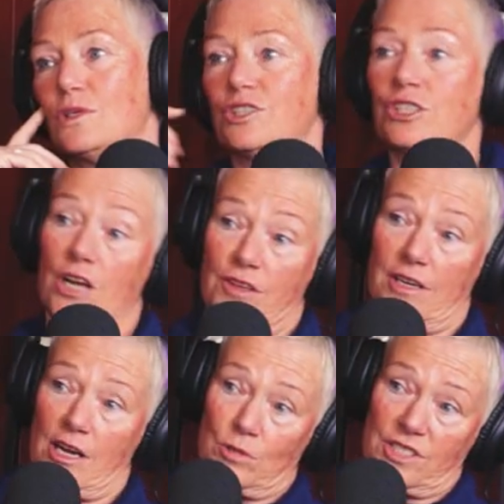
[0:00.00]
Well, you know
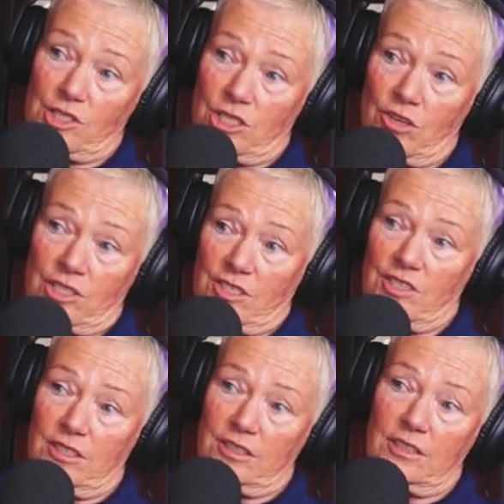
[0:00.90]
that I was a doctor,
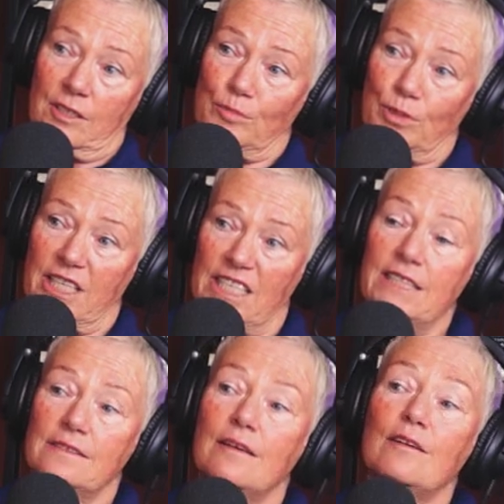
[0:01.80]
so you know I'm pretty
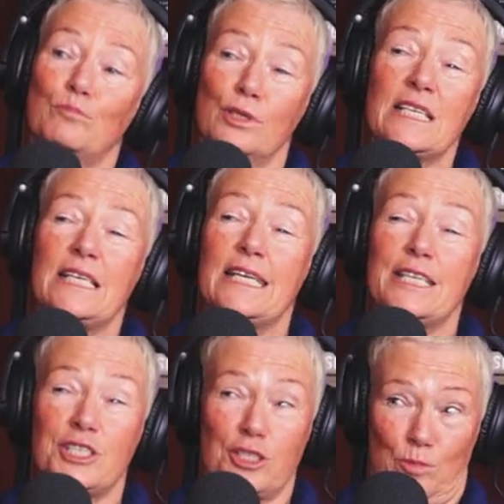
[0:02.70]
pretty
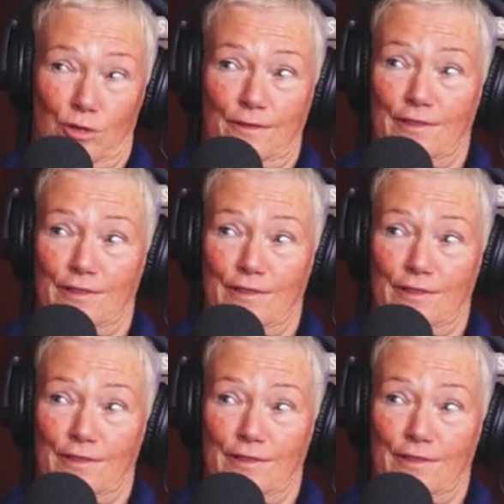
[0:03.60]
legible